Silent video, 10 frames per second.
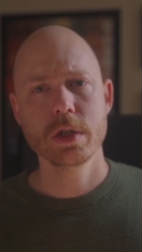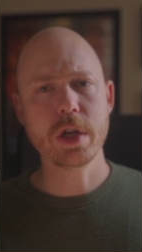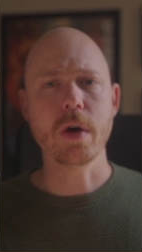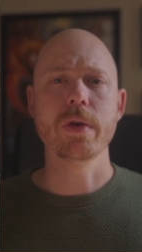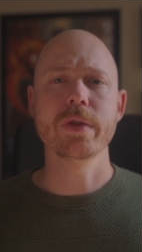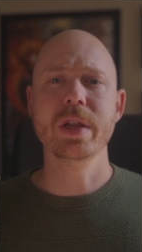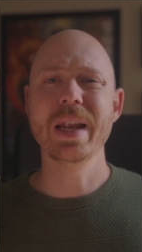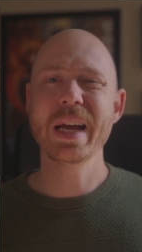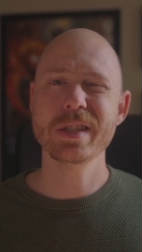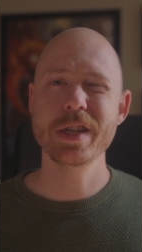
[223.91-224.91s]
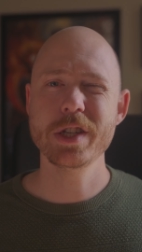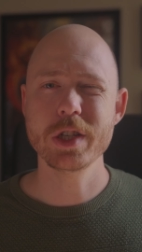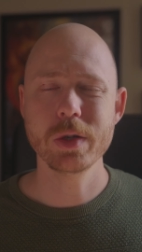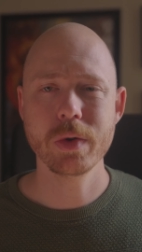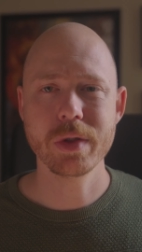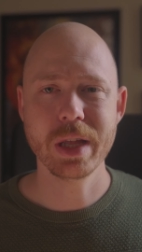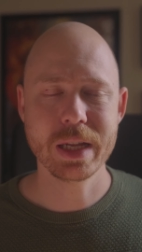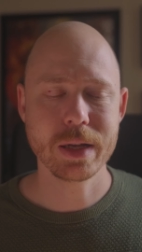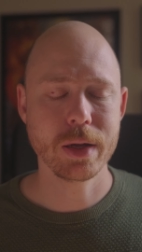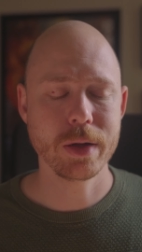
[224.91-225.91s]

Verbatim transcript: So the next issue that